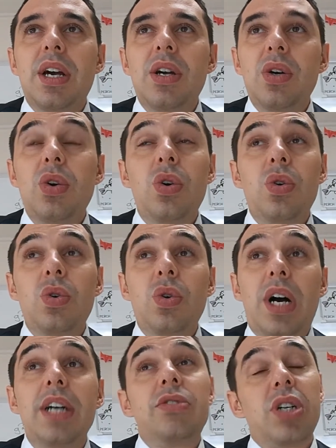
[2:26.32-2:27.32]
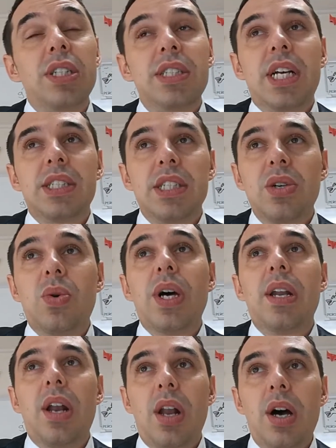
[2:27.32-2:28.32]
who I trust actually quite
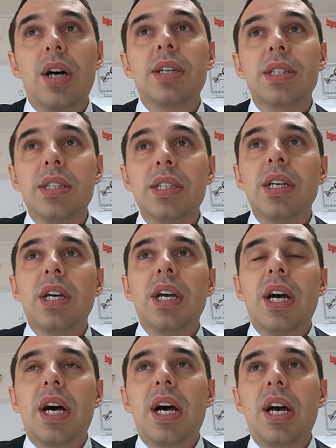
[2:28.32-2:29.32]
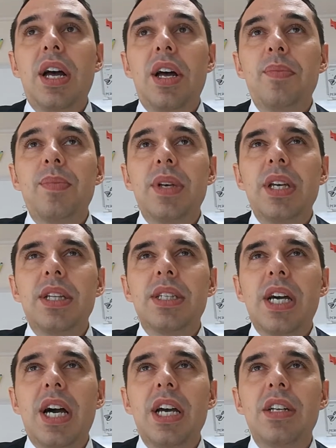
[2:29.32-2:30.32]
a lot, it
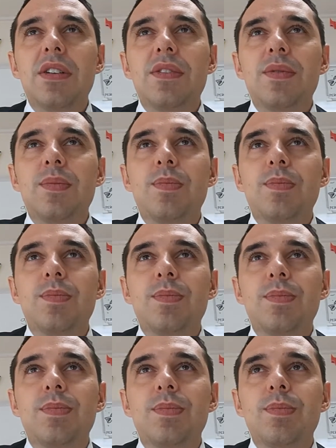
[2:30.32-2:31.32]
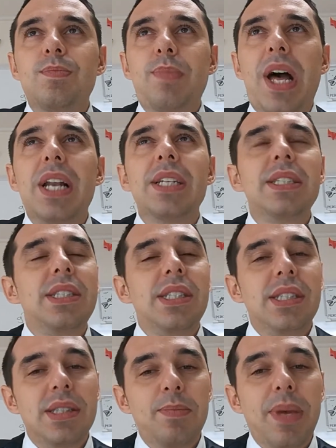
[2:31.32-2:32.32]
kind of
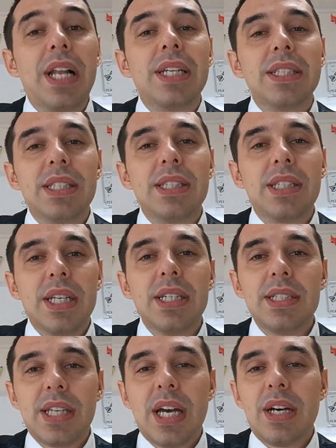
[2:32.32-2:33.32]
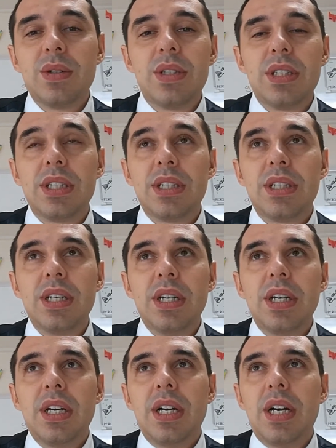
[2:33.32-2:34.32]
balances things out,
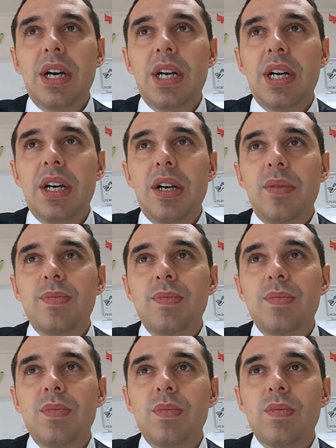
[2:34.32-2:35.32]
and